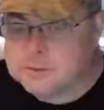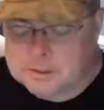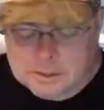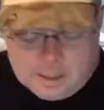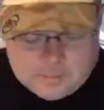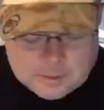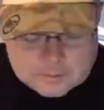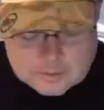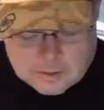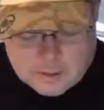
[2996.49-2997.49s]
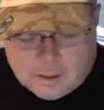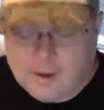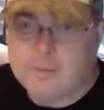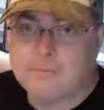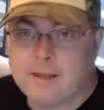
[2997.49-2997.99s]
she's not amused.
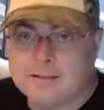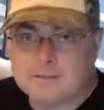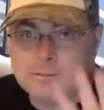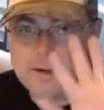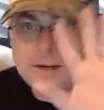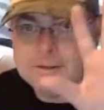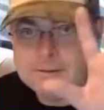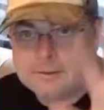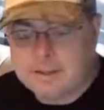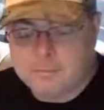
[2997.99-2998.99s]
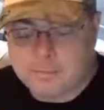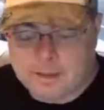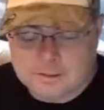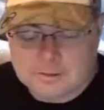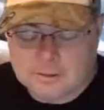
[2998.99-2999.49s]
All right, thanks everybody. God
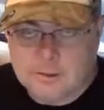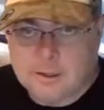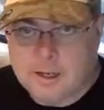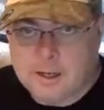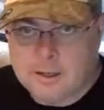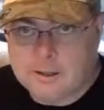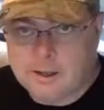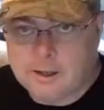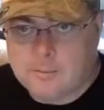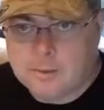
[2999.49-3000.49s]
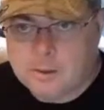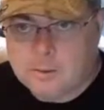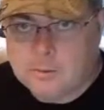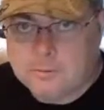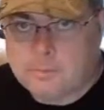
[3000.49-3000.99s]
bless. And
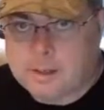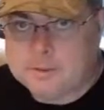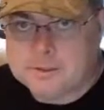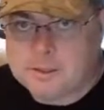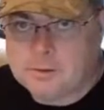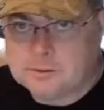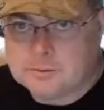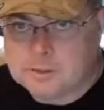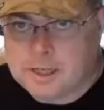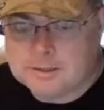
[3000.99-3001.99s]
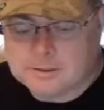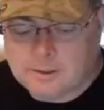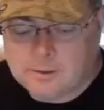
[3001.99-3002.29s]
we'll probably see you on some chats